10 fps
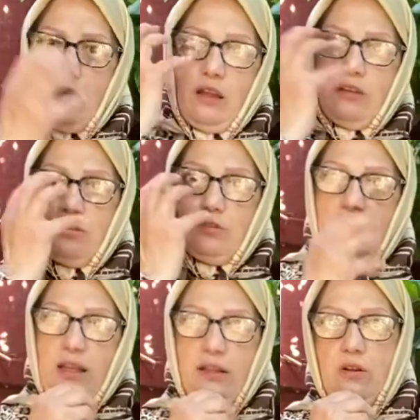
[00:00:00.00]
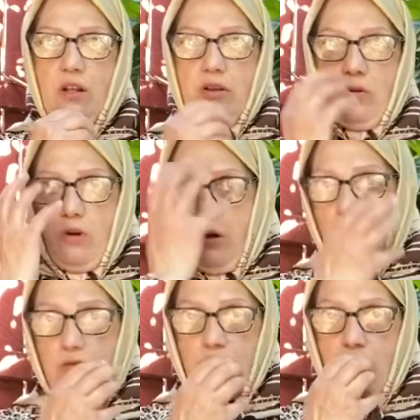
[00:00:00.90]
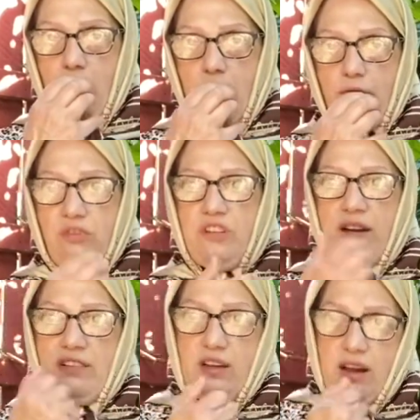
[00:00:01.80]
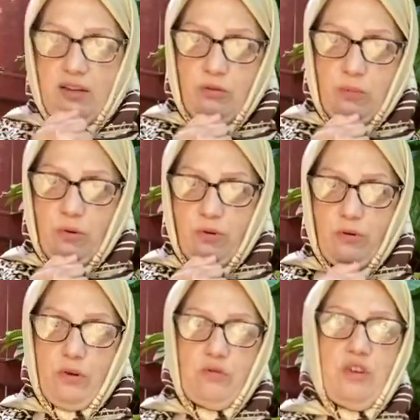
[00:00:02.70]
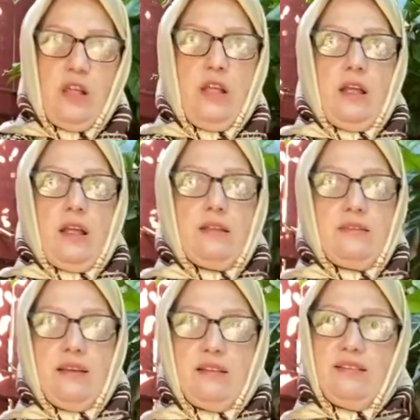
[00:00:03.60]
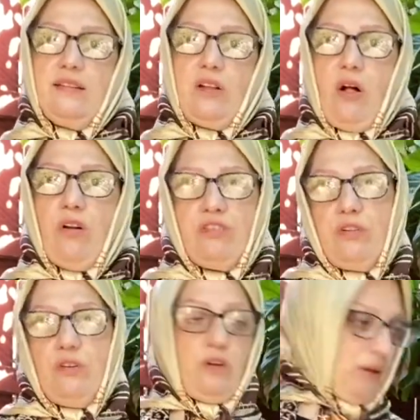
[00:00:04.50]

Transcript: so that it can go all of your sinuses, and you blow your nose. This is also a